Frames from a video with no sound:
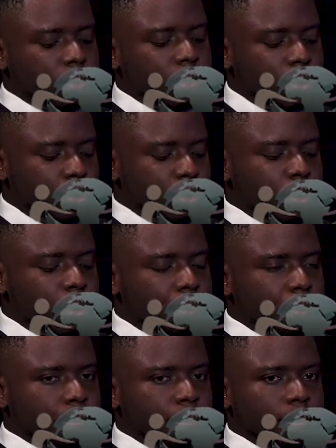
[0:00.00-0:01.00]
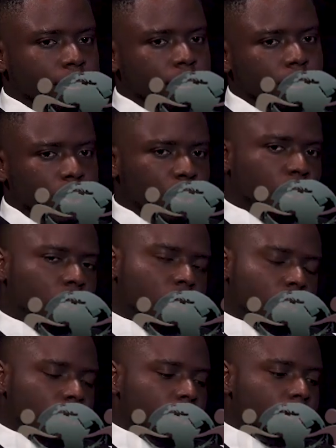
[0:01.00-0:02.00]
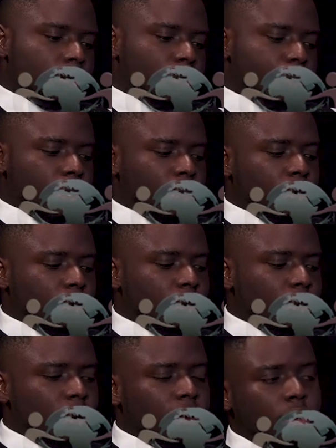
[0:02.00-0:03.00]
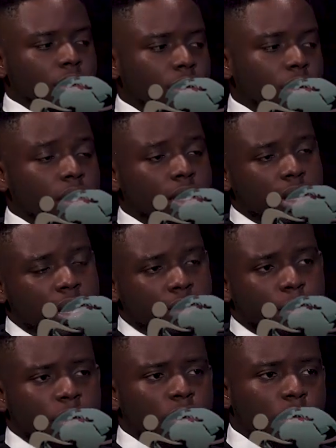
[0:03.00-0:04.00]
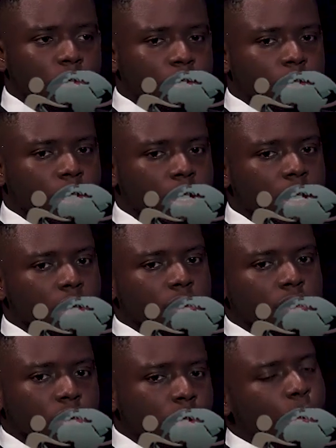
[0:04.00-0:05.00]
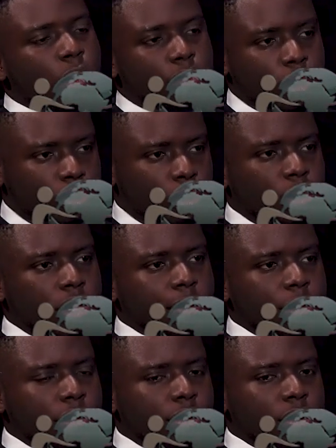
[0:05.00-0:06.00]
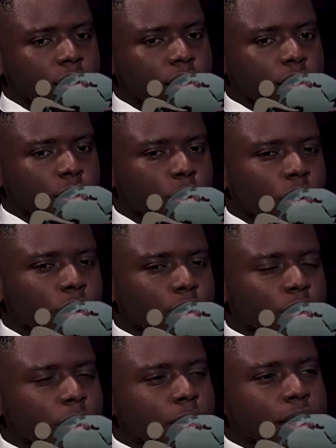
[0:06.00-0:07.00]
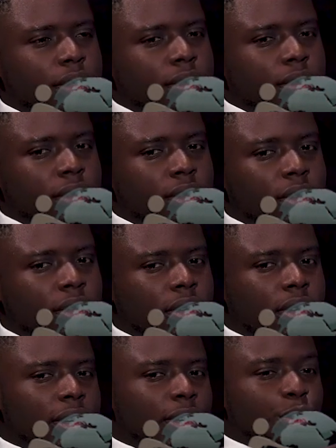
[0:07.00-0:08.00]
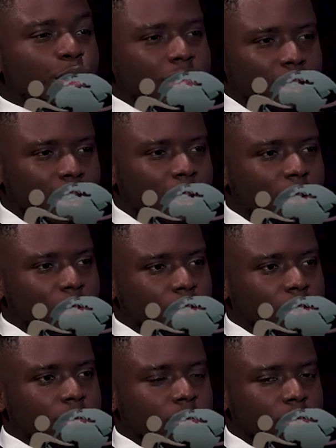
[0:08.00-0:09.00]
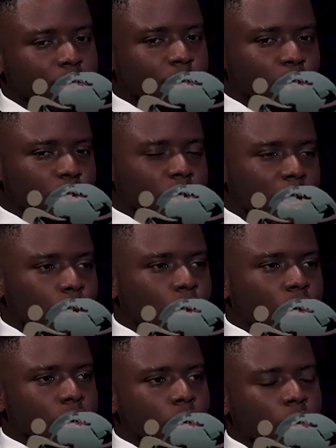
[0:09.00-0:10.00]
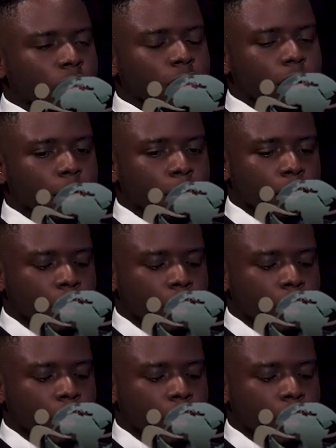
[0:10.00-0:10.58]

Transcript: did you, um, you know, uh, speaking on the, the other aspect of some of your condemnations, you were also a bit critical, to use that word, of um,